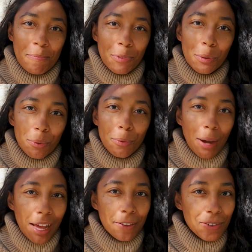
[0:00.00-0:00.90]
you
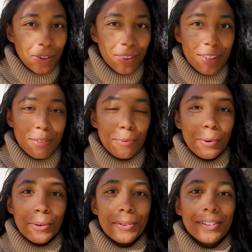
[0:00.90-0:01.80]
arrived on this
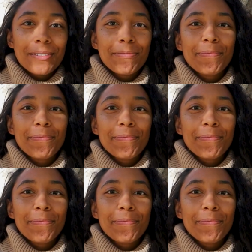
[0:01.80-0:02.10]
world.